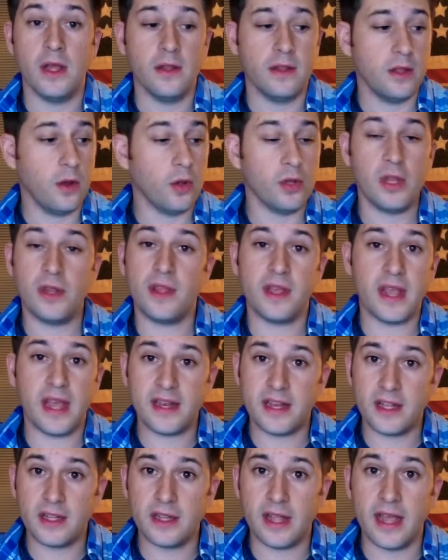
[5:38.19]
The only thing I
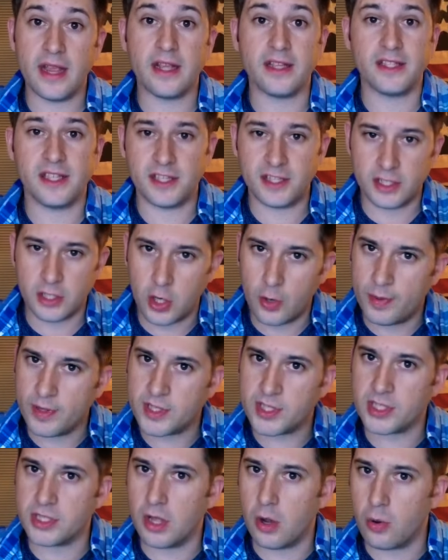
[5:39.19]
didn't like is it's a little bit
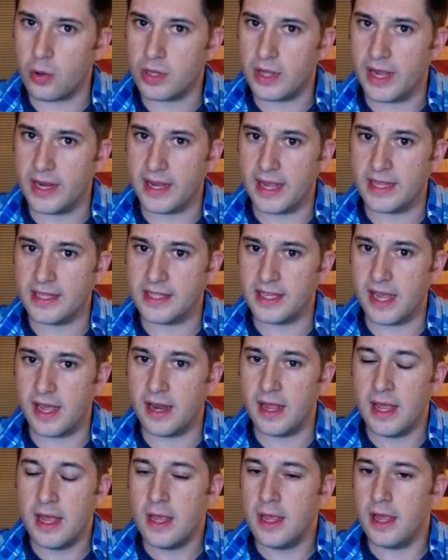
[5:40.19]
slower, like I said.